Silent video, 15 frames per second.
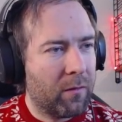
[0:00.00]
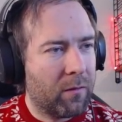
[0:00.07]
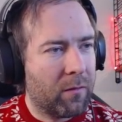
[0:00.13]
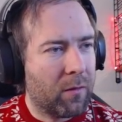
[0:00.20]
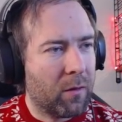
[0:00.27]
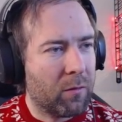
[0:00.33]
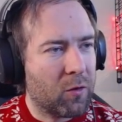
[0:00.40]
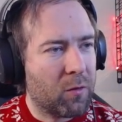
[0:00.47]

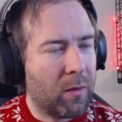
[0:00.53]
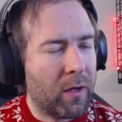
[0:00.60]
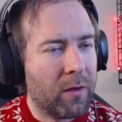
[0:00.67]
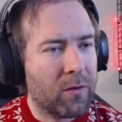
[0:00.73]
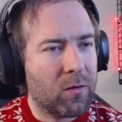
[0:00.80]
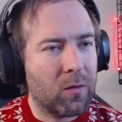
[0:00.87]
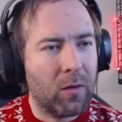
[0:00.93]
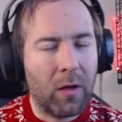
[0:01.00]
from
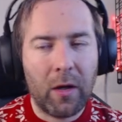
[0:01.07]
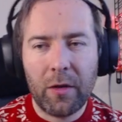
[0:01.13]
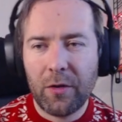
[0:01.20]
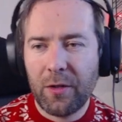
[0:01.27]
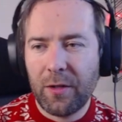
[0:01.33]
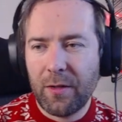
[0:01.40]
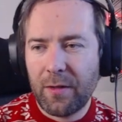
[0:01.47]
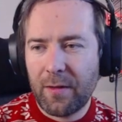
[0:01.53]
smallest to
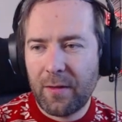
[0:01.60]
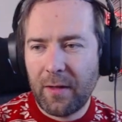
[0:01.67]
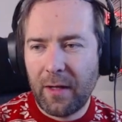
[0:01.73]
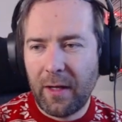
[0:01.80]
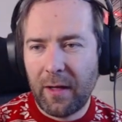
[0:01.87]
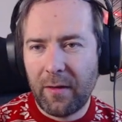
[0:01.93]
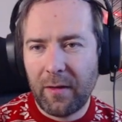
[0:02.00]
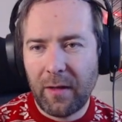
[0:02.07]
largest,
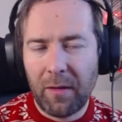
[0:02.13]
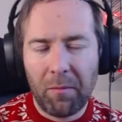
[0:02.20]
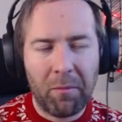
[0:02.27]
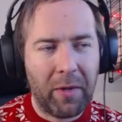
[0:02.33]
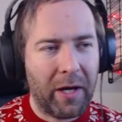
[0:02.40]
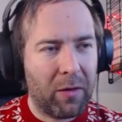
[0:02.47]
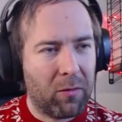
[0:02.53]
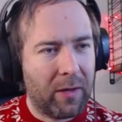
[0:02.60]
and then
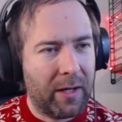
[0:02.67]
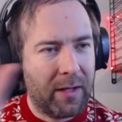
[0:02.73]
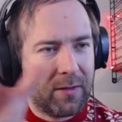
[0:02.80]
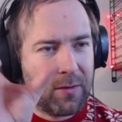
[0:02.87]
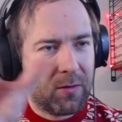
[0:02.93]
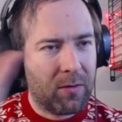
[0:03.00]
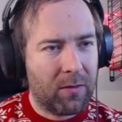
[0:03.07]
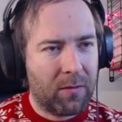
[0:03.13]
pairwise